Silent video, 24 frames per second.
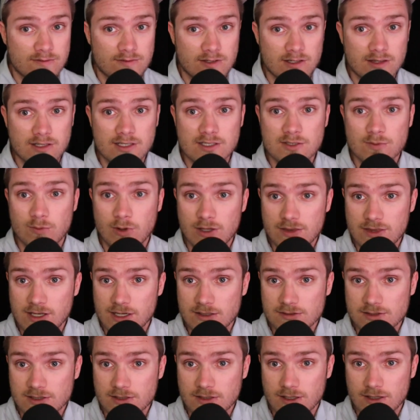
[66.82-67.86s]
of at least
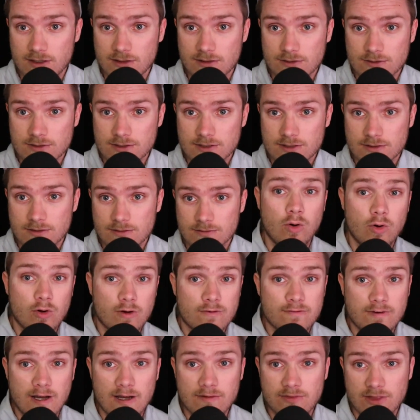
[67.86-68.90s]
$1,000 or
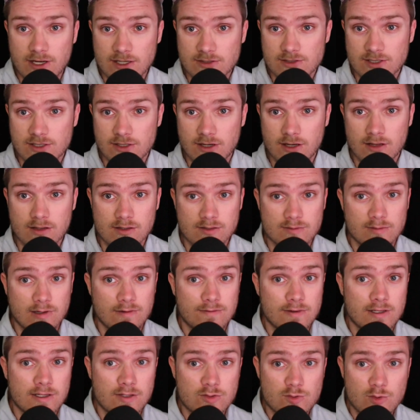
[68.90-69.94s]
$5,000
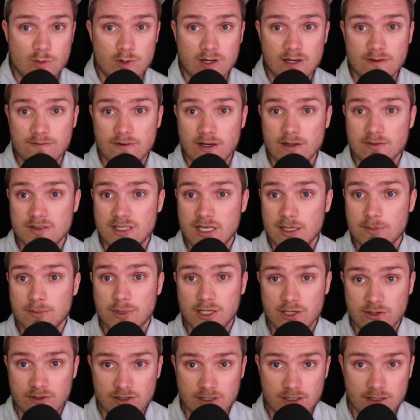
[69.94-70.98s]
within a 25-day
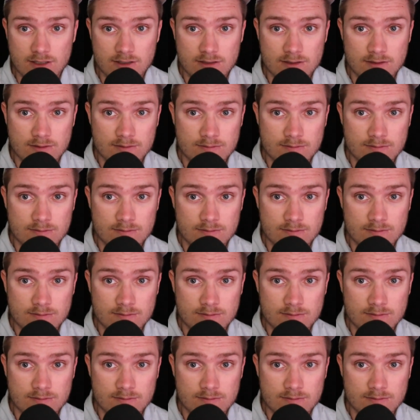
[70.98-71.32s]
period.